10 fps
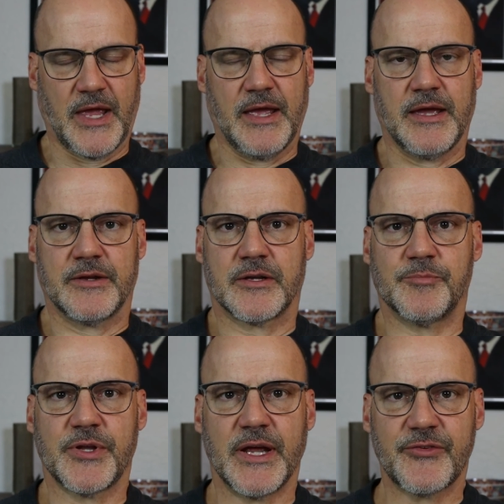And a
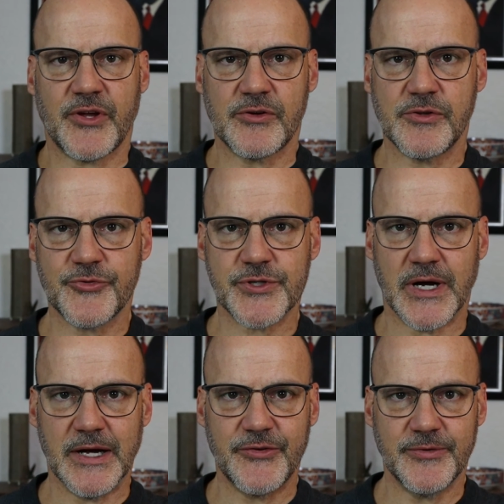complete exhale, close
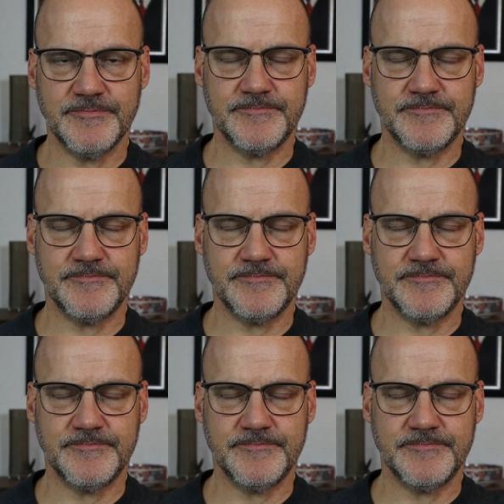your eyes.